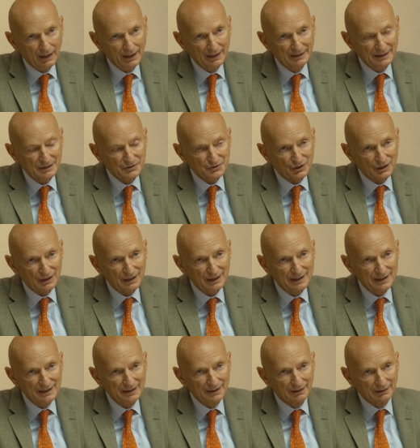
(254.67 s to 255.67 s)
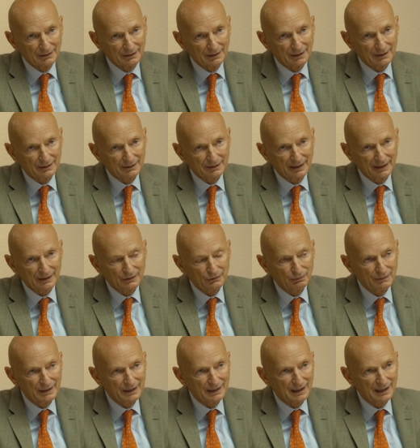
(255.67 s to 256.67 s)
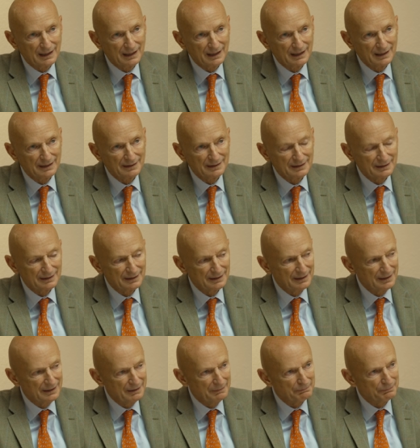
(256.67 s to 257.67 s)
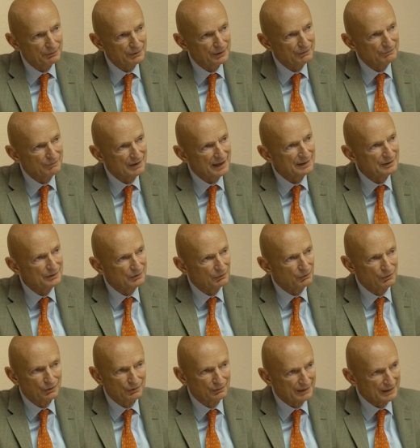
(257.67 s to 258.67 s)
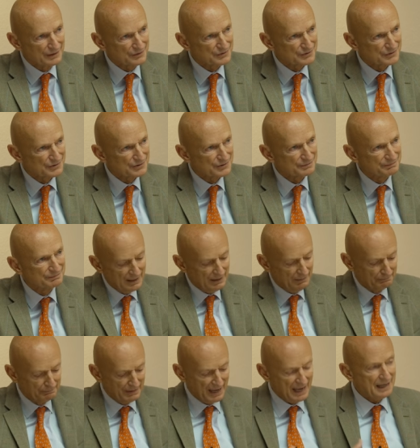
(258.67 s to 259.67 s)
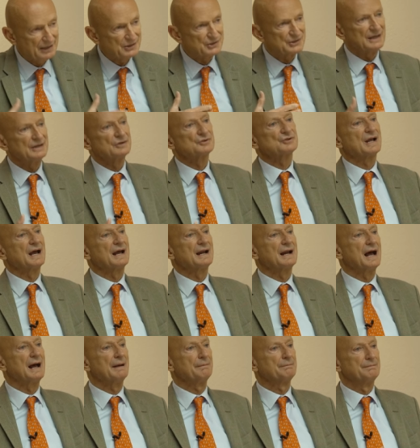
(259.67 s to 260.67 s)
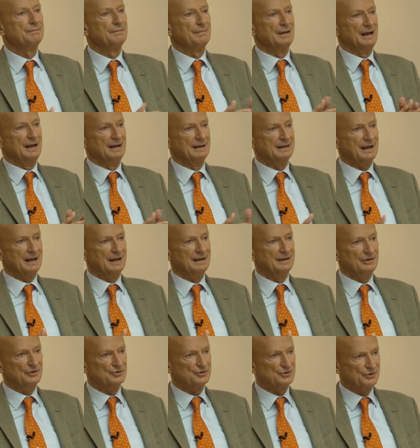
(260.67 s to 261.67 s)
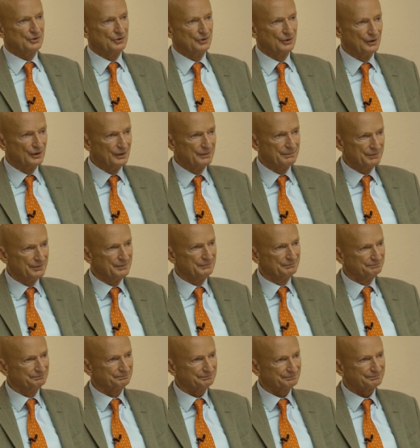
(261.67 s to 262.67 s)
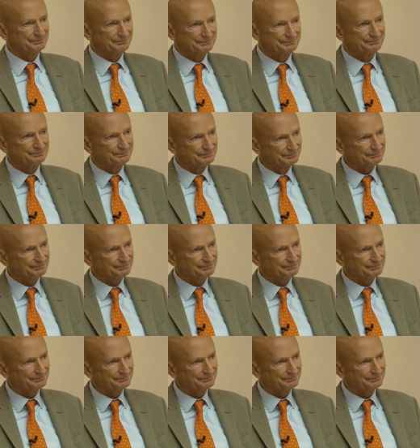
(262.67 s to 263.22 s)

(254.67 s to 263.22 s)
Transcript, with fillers: It is clear that we can't prevent all risks. Bad things can happen and can disturb mm,